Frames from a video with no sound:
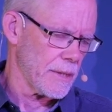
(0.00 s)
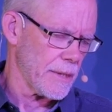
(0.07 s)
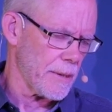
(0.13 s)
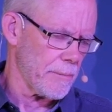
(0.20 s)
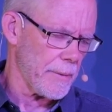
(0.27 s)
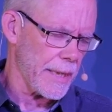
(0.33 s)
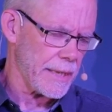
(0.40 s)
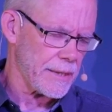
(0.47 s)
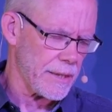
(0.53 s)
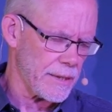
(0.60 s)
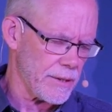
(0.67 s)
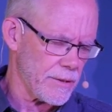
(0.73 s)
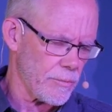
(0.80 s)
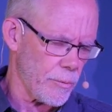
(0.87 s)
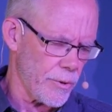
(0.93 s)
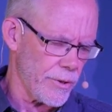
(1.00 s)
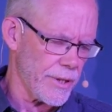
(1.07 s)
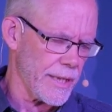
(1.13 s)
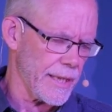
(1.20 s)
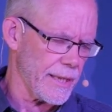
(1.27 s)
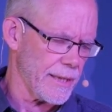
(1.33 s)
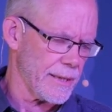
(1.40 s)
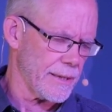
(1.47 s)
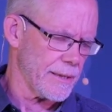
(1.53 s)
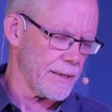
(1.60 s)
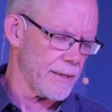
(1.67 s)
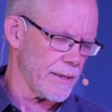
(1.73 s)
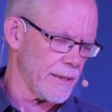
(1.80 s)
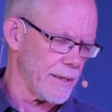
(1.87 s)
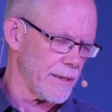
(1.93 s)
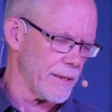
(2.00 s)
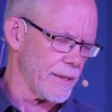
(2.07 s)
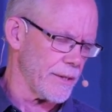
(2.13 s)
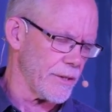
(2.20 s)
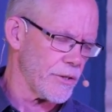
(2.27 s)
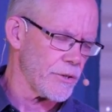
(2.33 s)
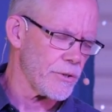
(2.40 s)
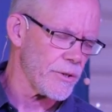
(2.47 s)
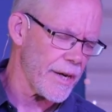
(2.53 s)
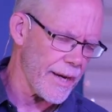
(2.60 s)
that makes us worthy. You